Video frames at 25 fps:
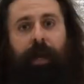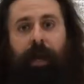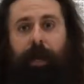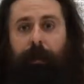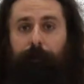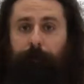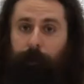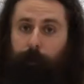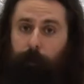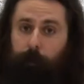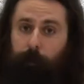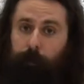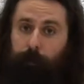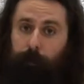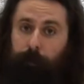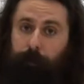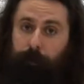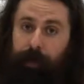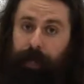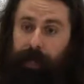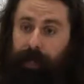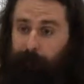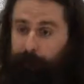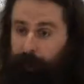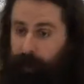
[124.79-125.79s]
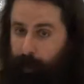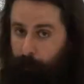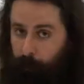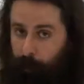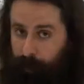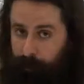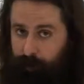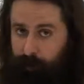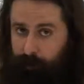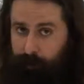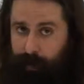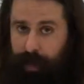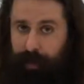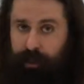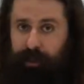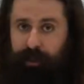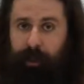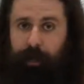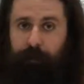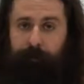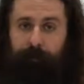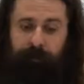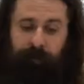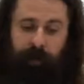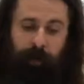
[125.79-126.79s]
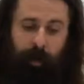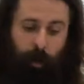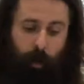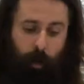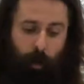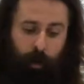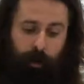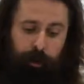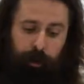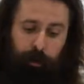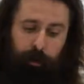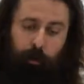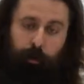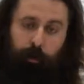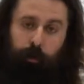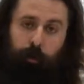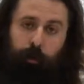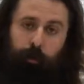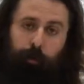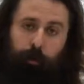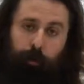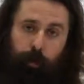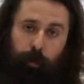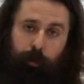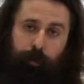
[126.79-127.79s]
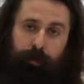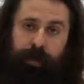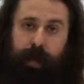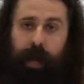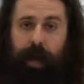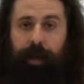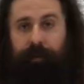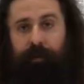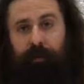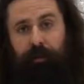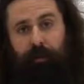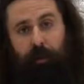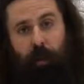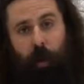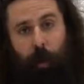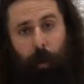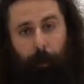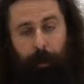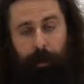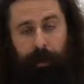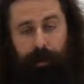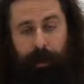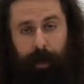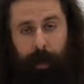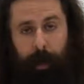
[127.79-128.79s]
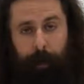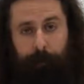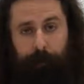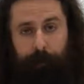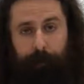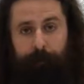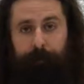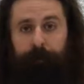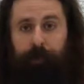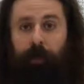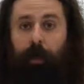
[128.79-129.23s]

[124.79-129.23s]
If you're getting big point of impact shift, or your group sizes are opening up,